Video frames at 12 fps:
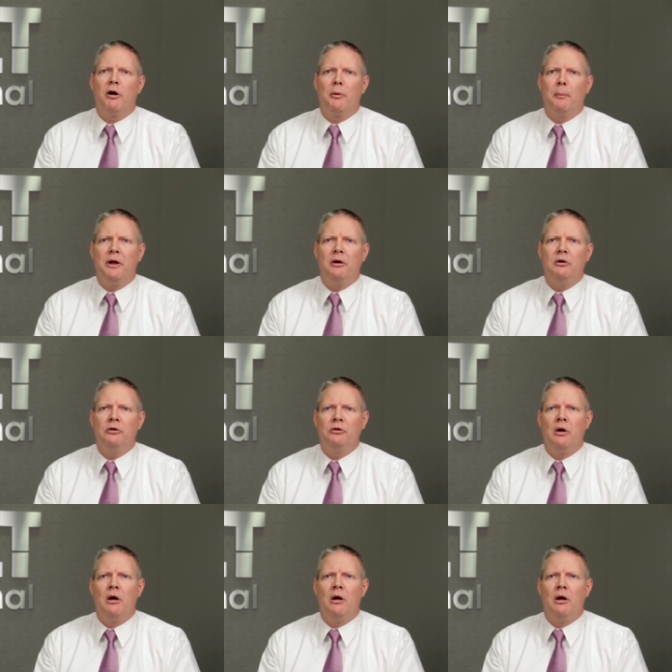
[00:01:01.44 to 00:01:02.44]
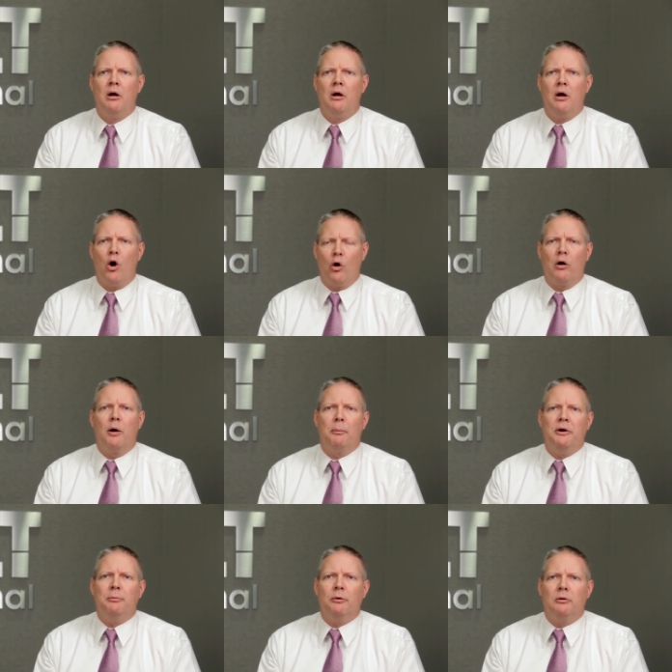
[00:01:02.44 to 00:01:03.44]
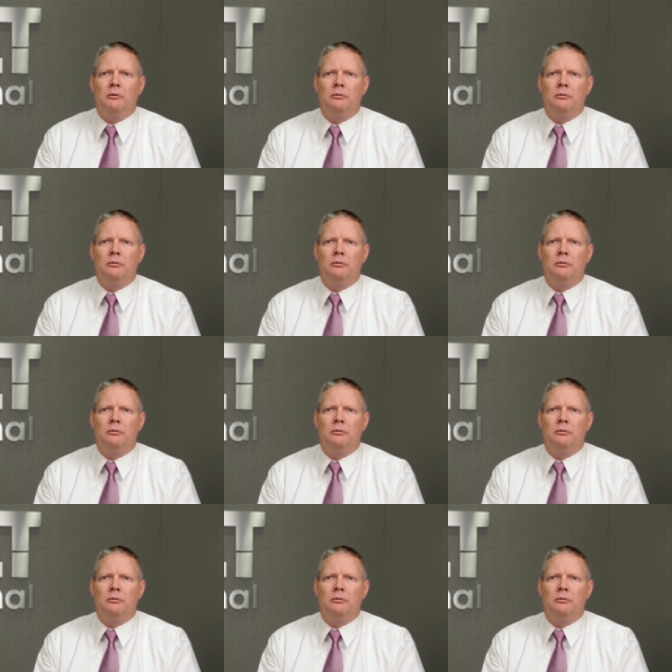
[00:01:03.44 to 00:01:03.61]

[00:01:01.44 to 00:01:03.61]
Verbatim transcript: competitors are our people.